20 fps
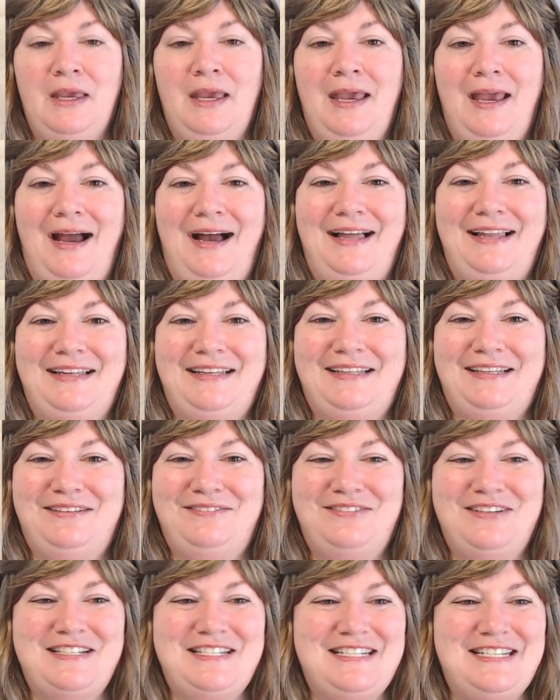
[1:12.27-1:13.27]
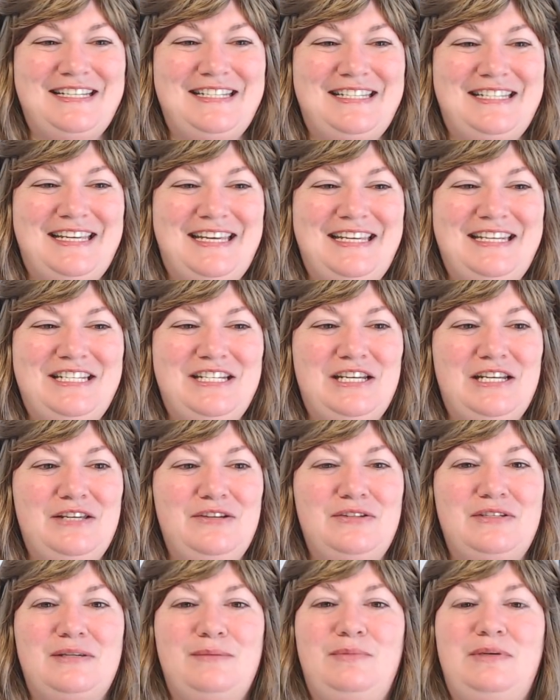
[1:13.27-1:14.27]
I love what she did. She
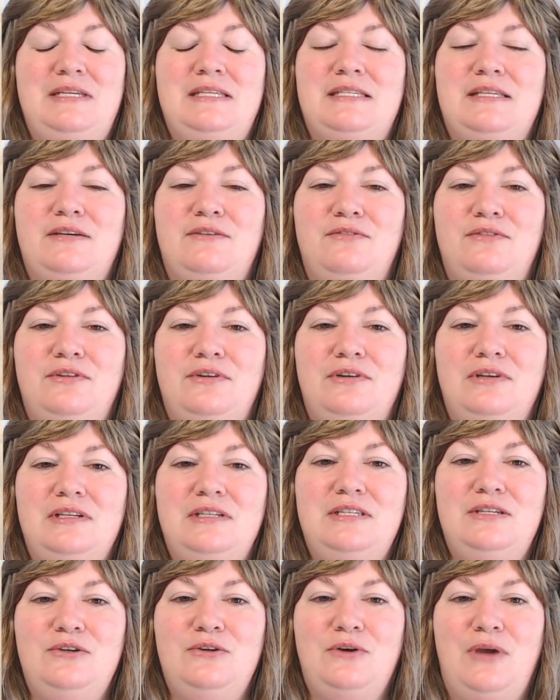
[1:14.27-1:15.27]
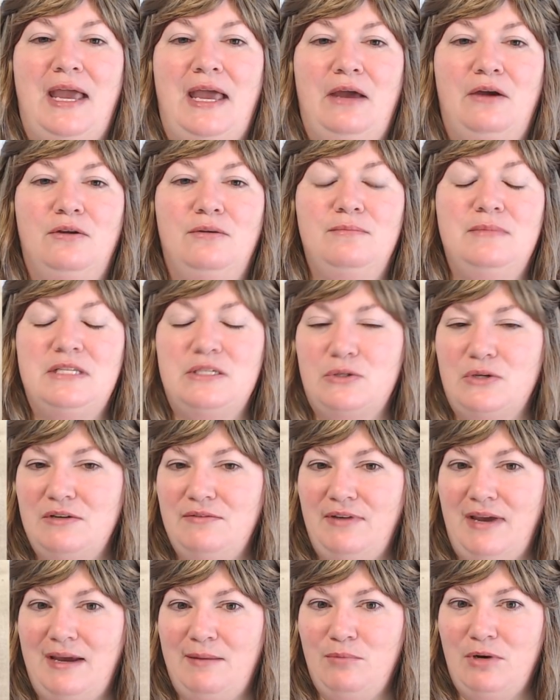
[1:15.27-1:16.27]
used a piece of 32 count mystery
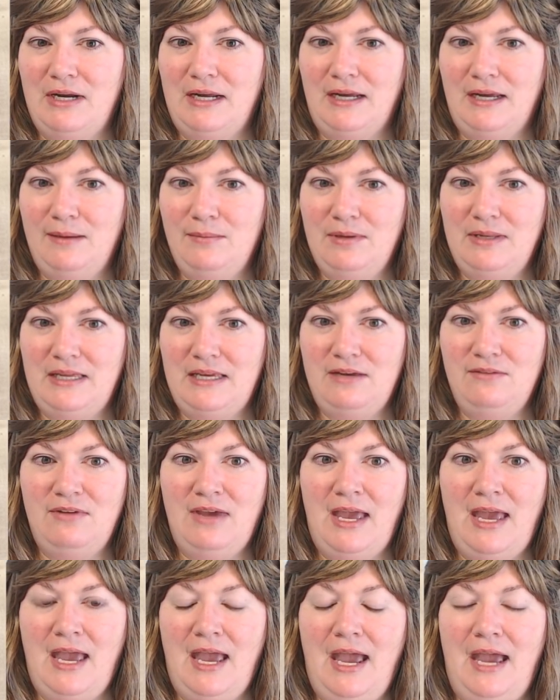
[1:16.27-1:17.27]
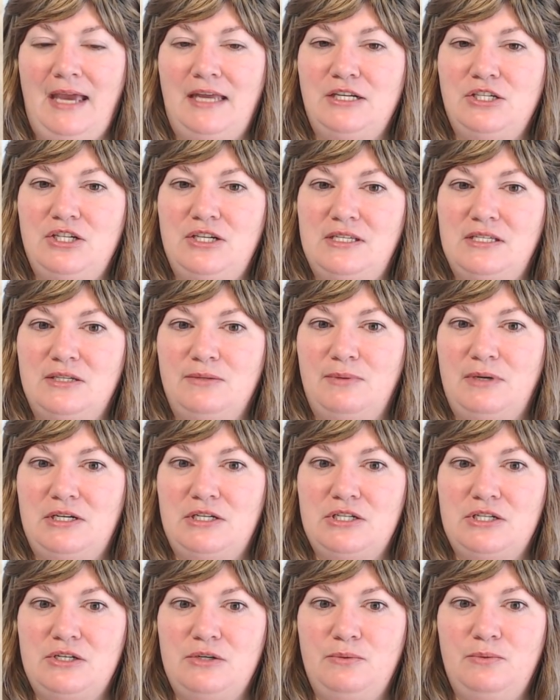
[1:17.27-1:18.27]
fabric, I believe, and she
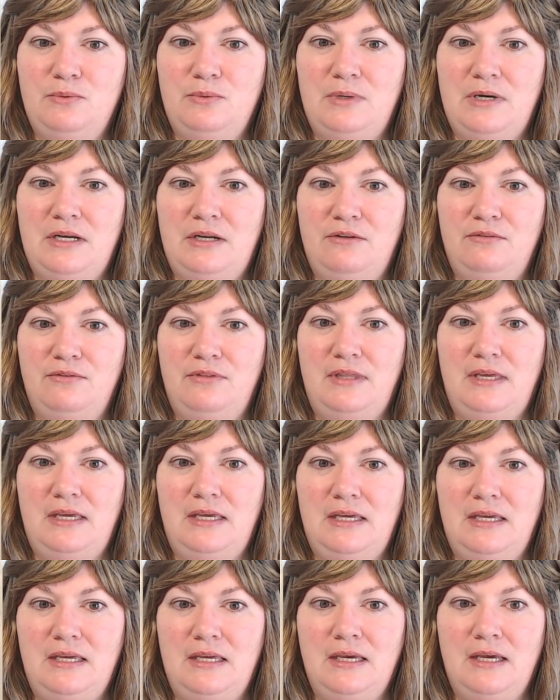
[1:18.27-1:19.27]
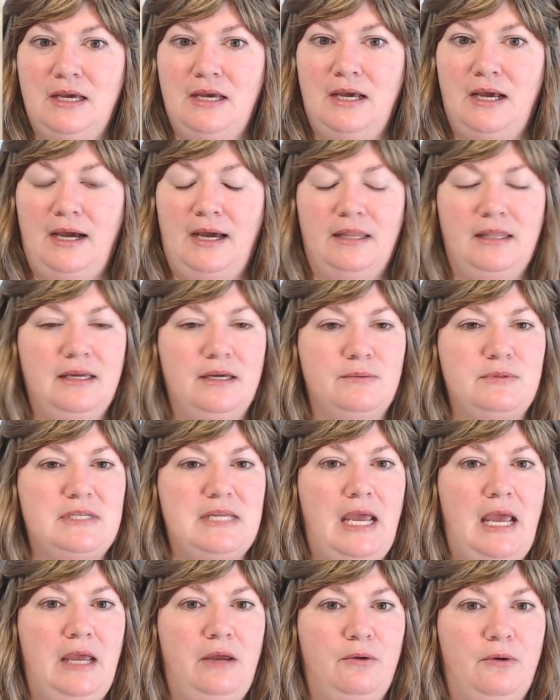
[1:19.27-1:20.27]
switched one of the, I think it was
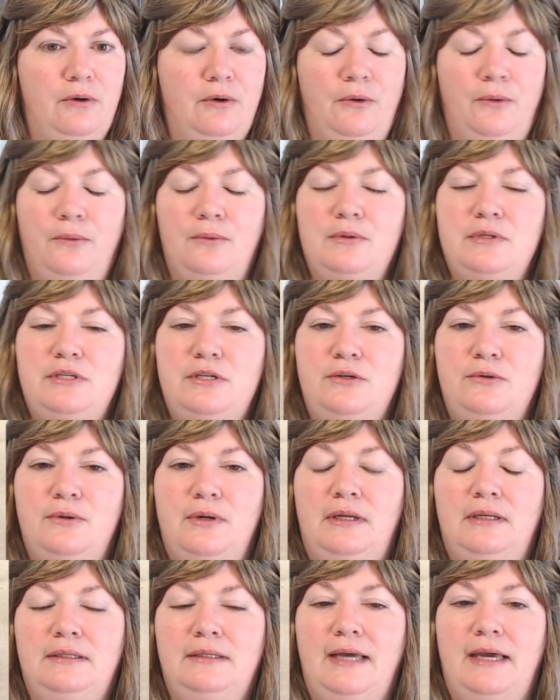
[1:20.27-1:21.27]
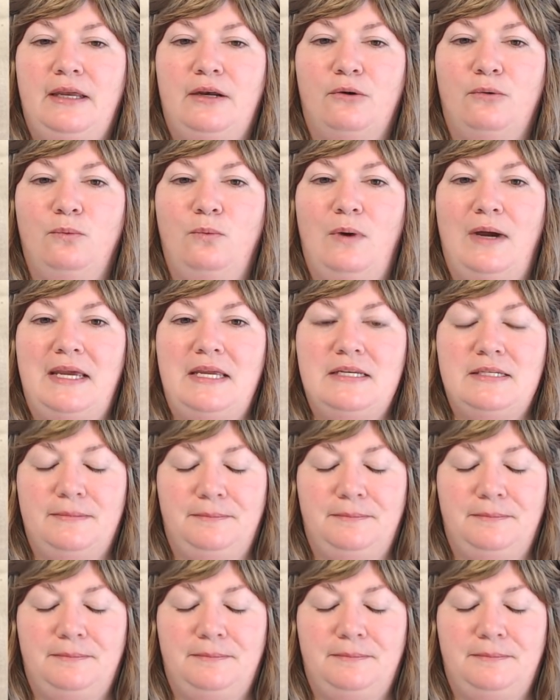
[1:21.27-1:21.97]
ecru, to a lighter white,